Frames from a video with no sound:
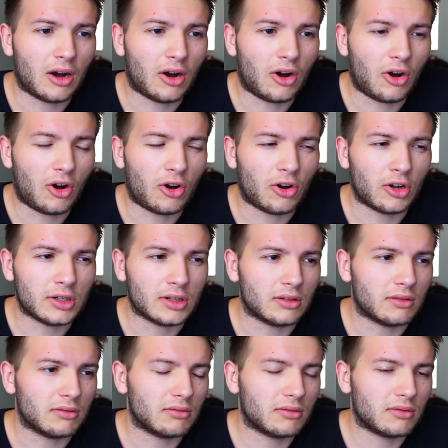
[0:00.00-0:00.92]

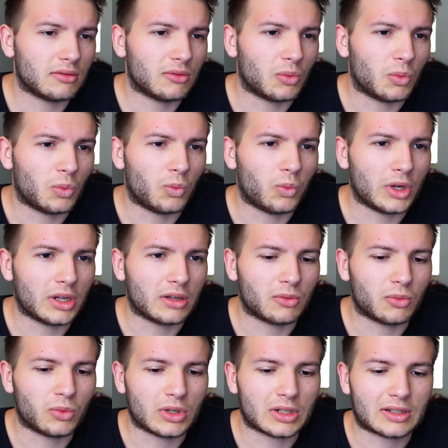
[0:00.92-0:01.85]
on
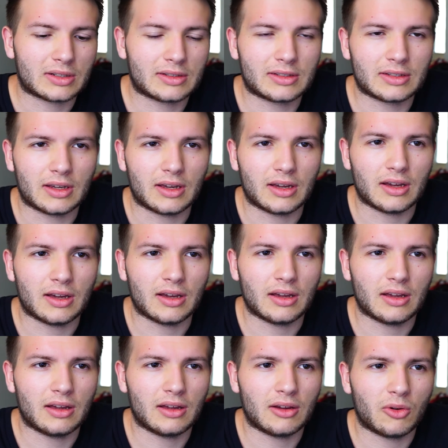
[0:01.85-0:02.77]
what
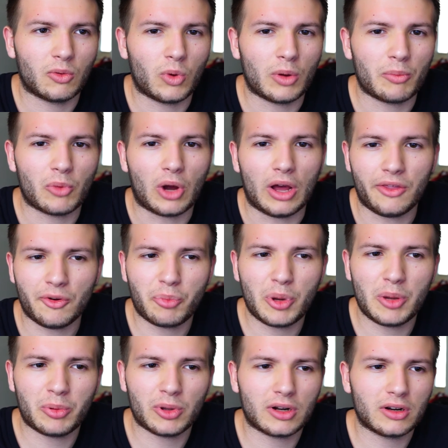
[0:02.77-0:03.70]
other
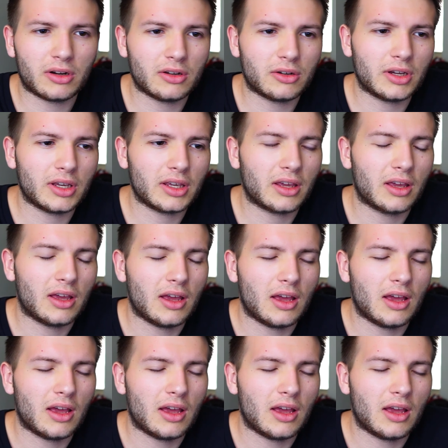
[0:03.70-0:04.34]
people are doing.